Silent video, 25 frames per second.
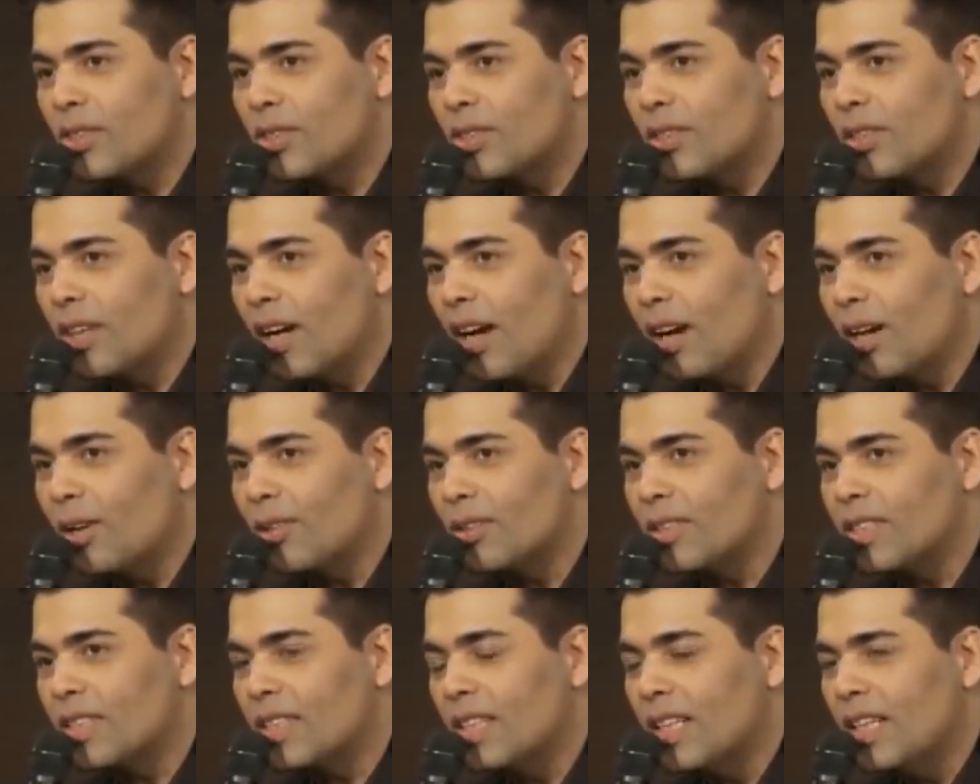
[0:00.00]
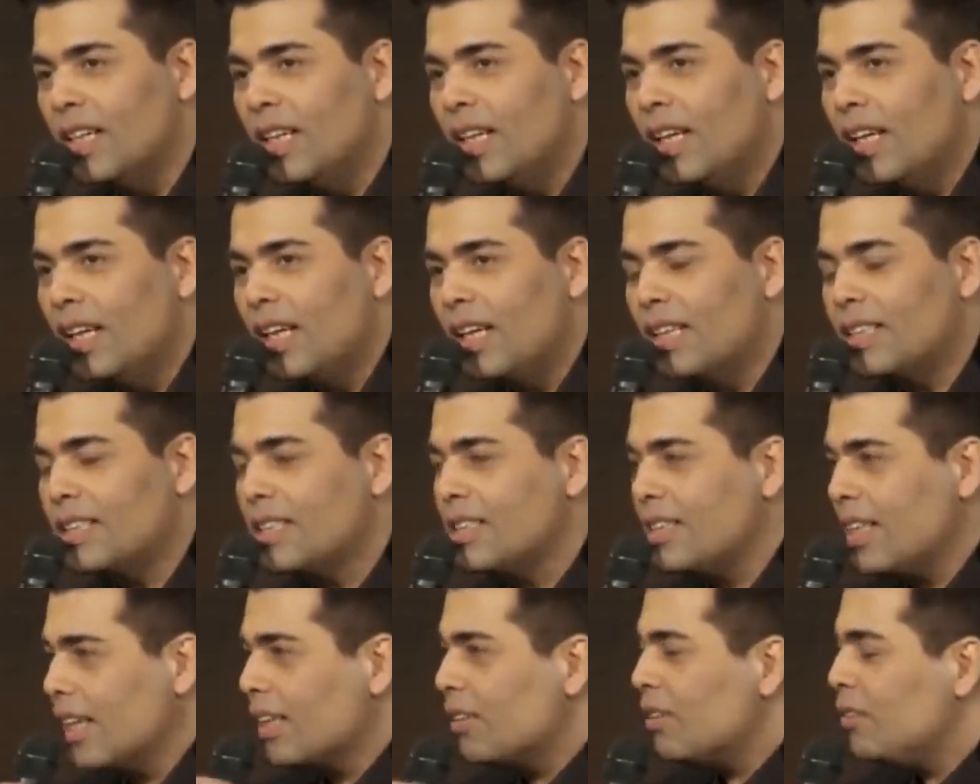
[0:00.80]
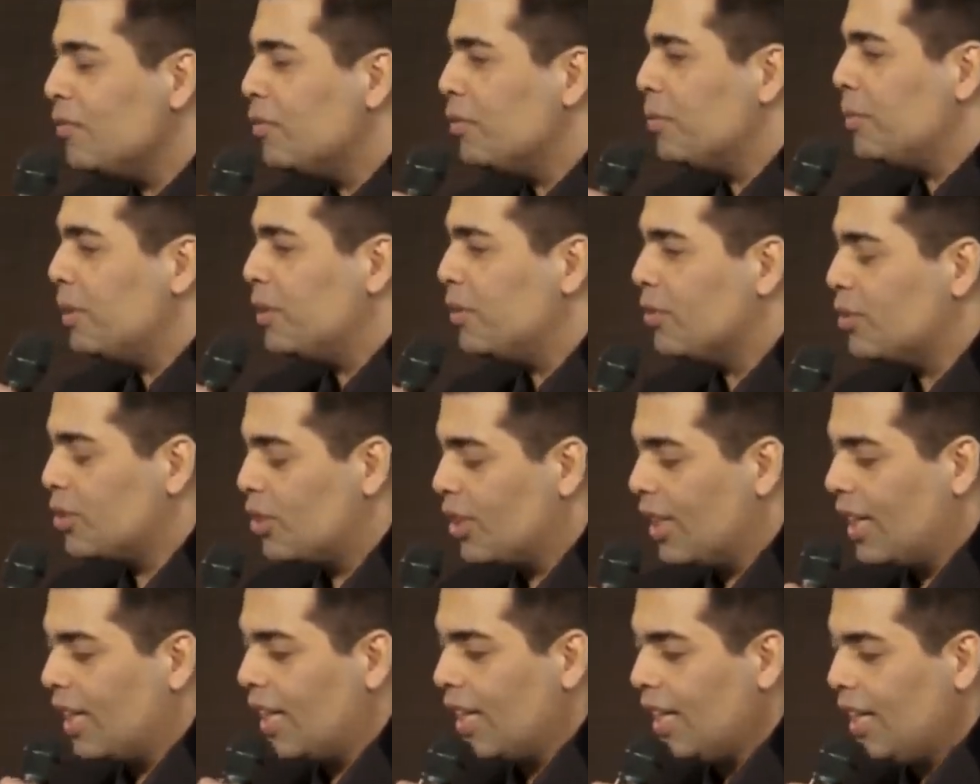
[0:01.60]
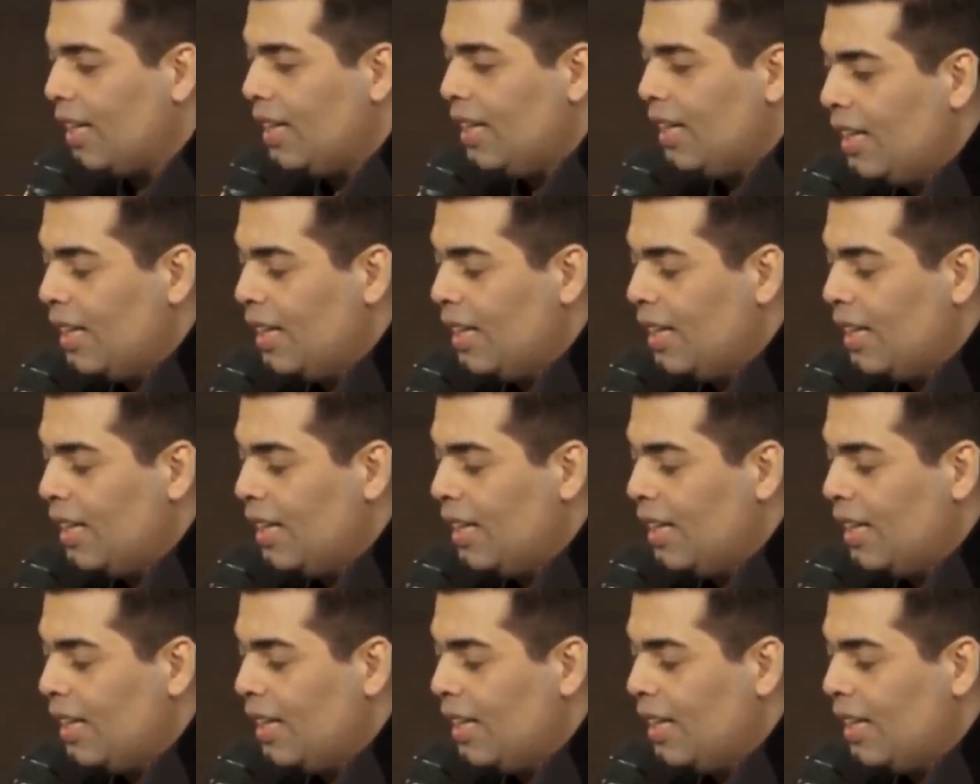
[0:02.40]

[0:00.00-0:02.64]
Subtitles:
to the house, it's integral for me to share